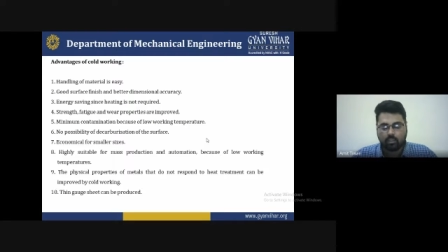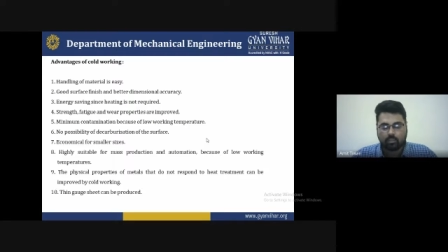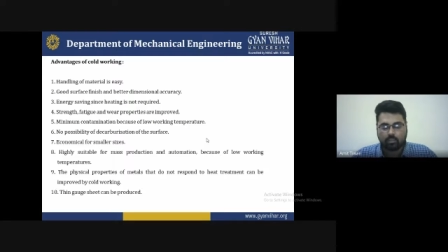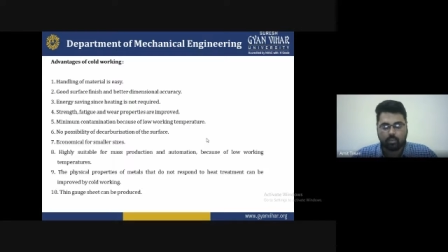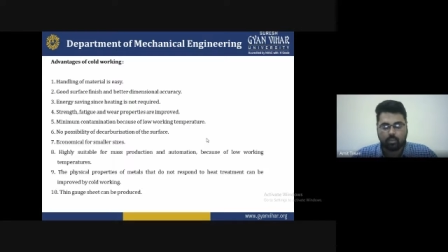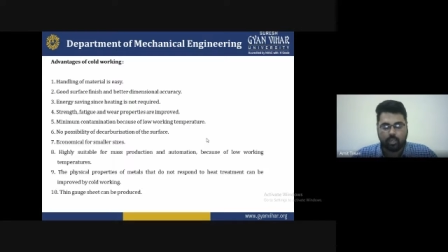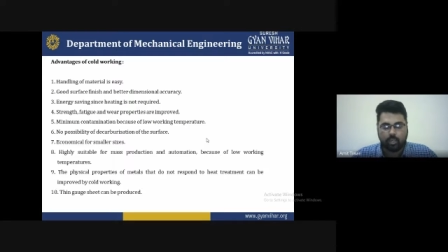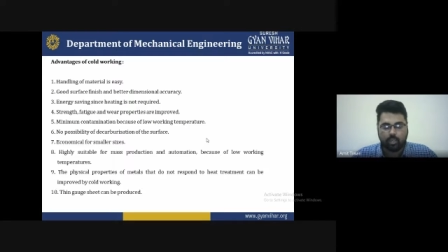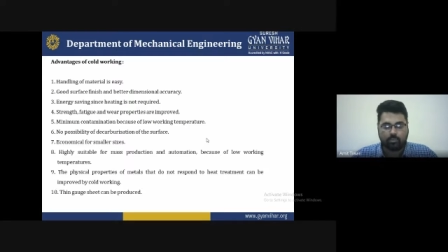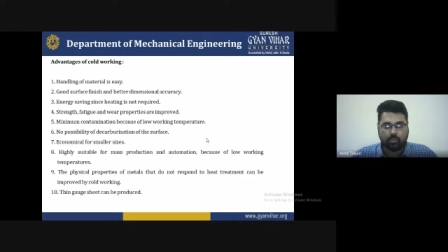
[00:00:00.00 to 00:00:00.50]

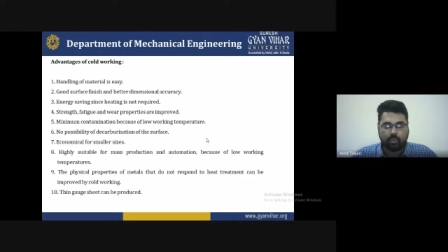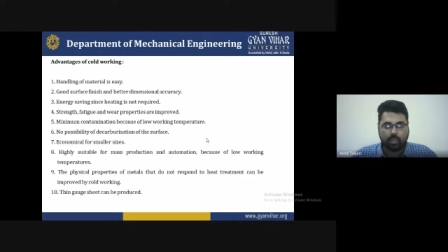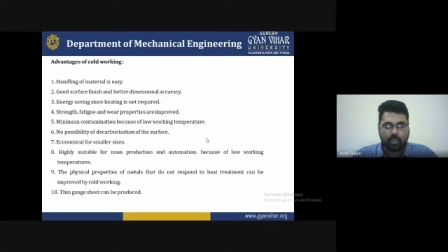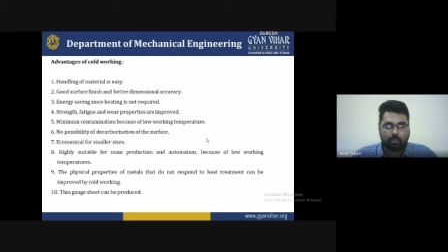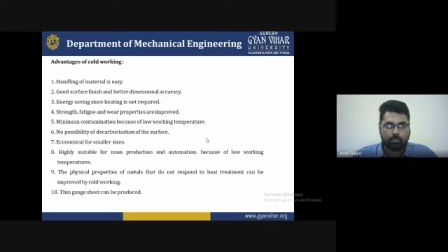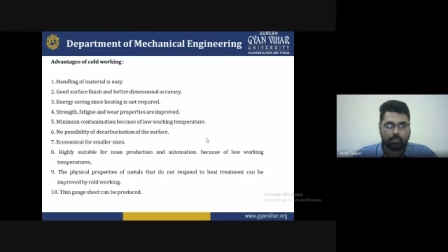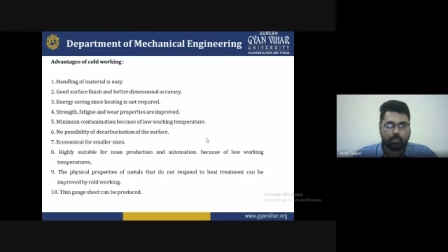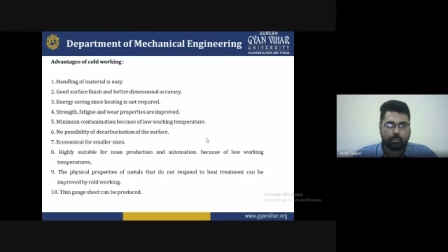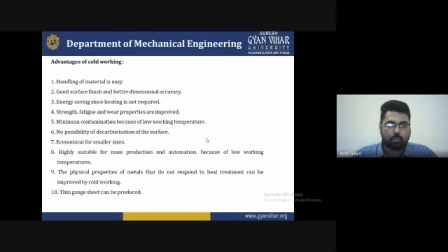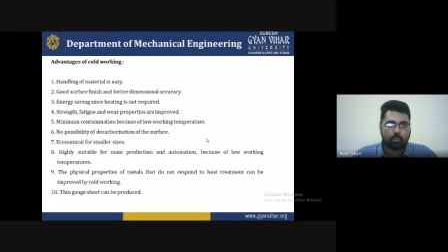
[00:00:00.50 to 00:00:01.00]
So it will
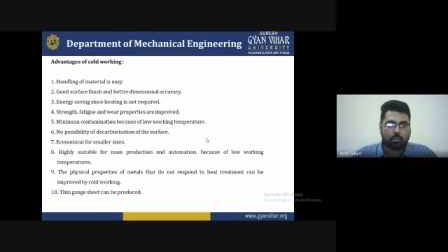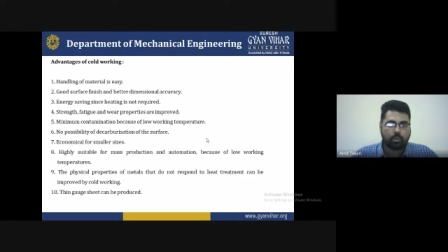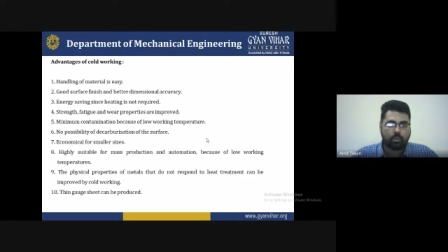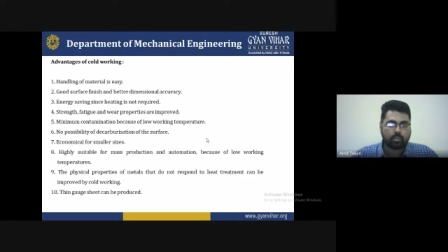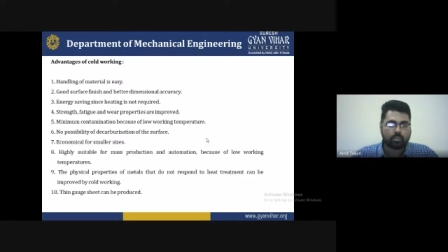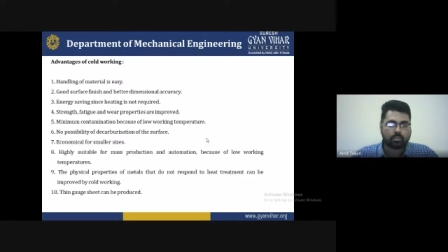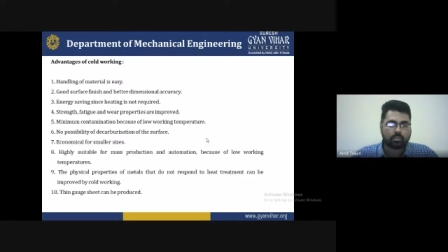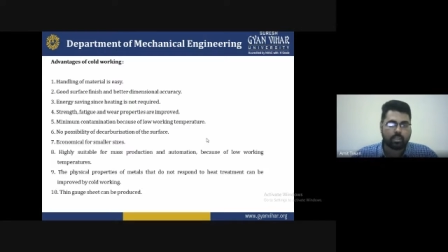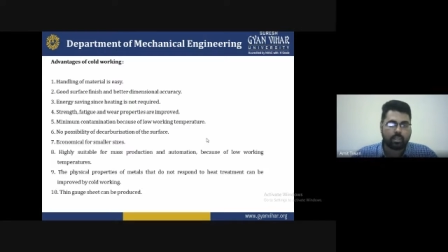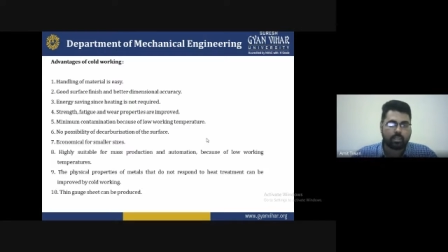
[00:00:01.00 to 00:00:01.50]
help you to
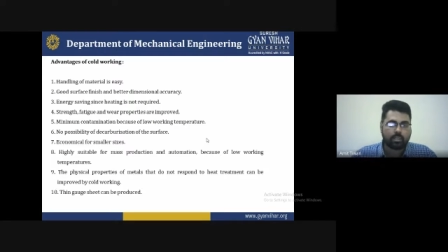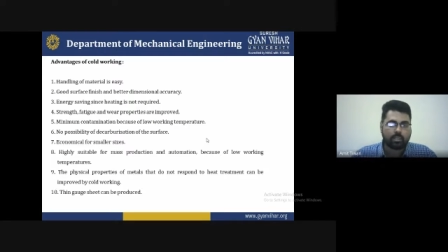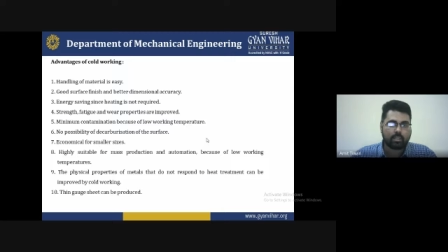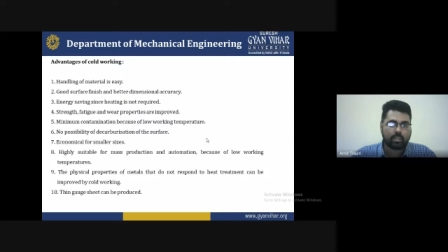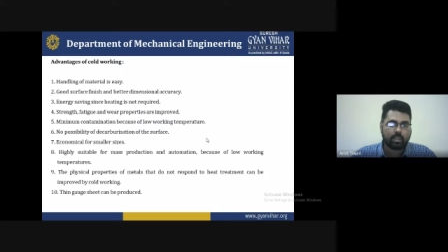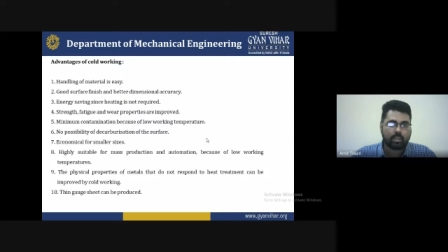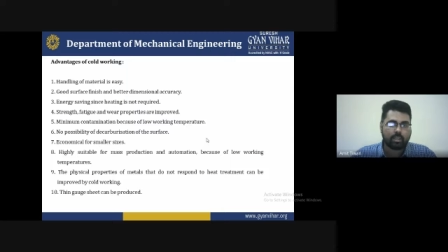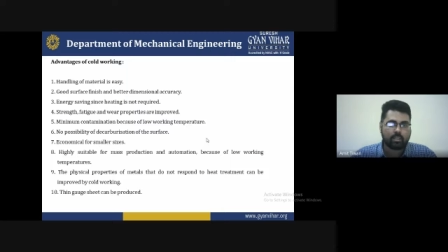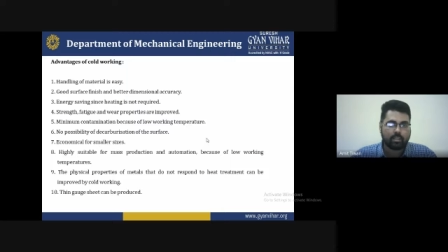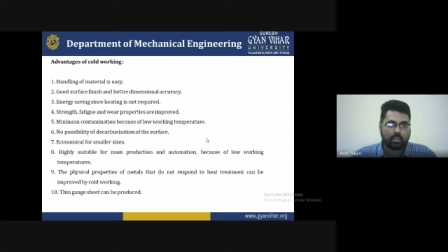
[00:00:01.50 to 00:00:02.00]
understand
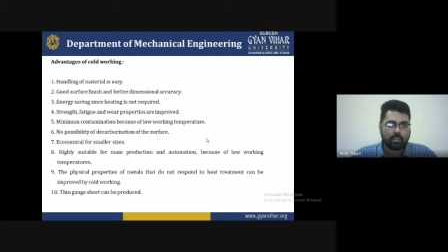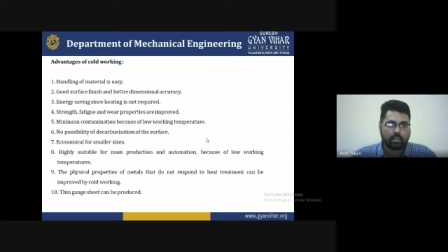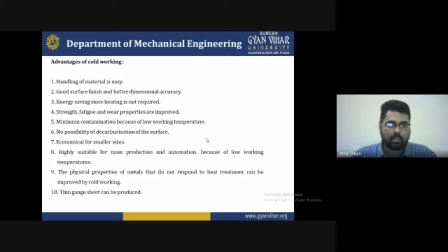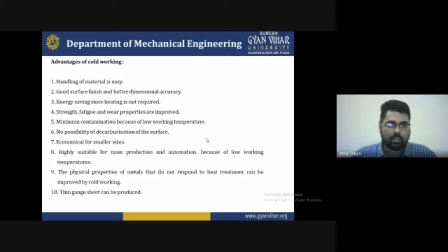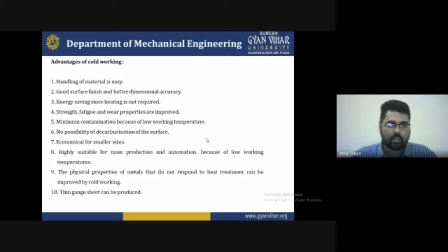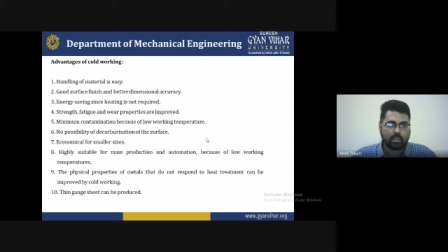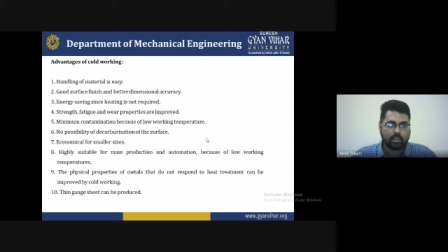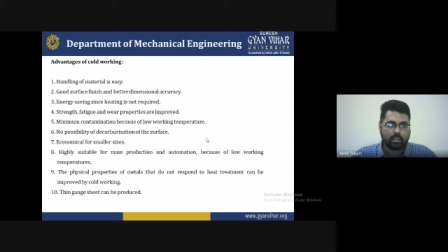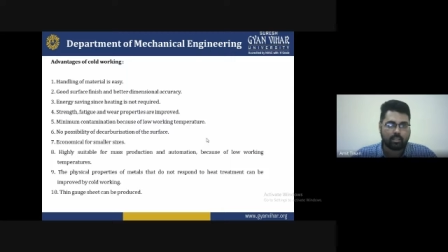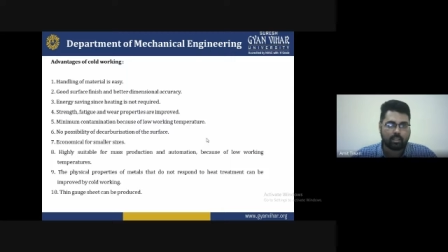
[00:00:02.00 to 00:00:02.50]
that
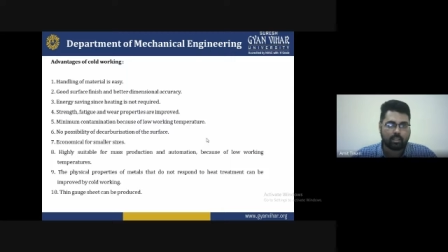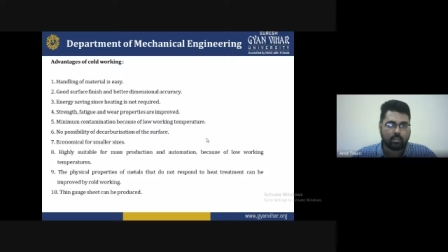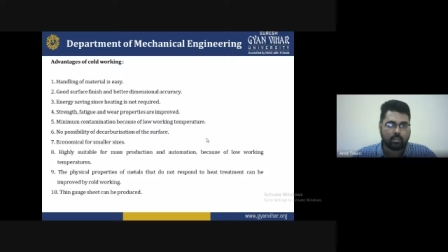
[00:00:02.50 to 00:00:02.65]
the